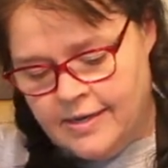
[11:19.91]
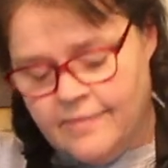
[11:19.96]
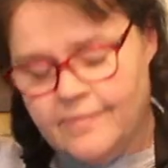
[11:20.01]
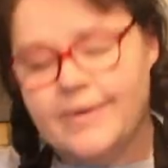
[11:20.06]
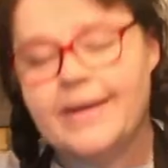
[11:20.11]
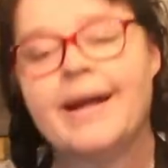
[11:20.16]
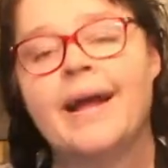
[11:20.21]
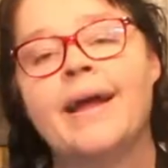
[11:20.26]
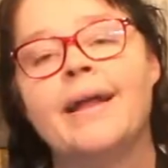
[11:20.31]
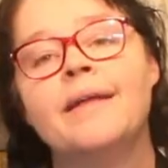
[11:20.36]

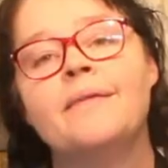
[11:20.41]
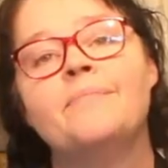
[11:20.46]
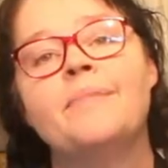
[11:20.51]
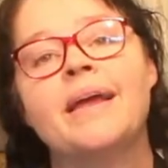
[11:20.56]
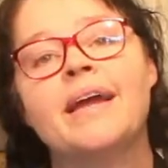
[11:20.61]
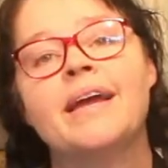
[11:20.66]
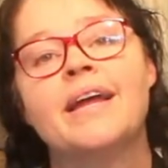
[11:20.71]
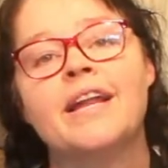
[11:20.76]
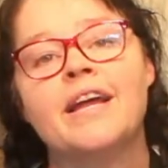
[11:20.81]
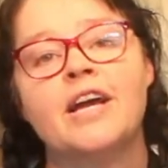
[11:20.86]
We're kind of
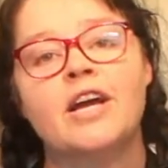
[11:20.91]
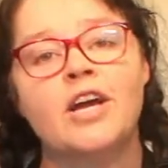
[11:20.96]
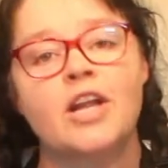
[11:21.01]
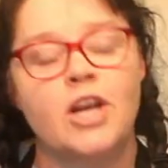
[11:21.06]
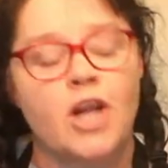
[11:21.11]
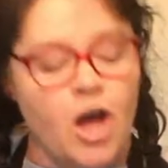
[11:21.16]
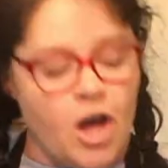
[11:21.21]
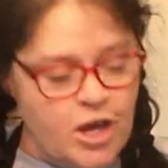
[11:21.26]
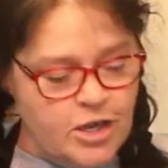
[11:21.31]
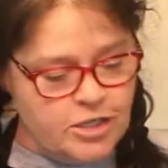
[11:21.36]
making a
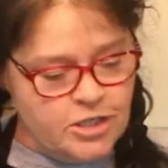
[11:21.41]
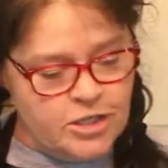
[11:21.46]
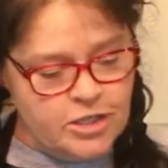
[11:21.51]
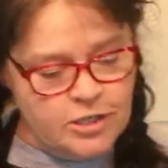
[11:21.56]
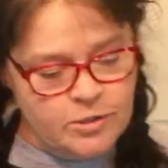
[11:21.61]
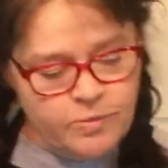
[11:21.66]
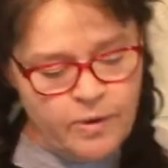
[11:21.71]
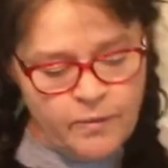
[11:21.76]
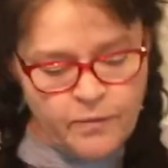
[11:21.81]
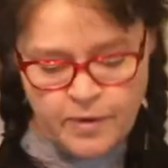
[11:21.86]
ganache
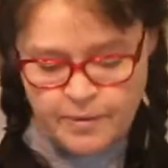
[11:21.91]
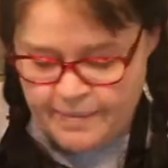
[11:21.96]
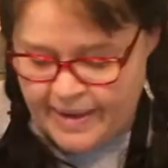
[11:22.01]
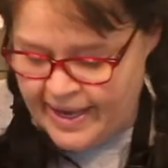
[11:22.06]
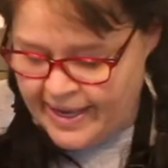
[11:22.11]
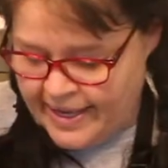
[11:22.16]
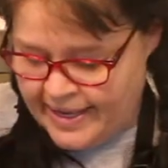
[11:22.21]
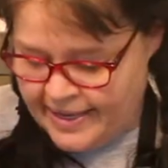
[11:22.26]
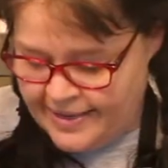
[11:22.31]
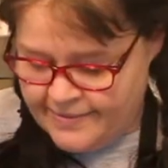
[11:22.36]
is what we're
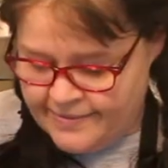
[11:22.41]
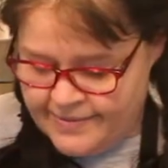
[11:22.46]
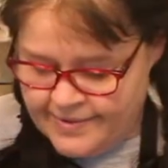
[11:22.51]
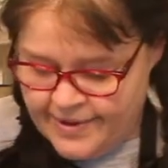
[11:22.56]
making.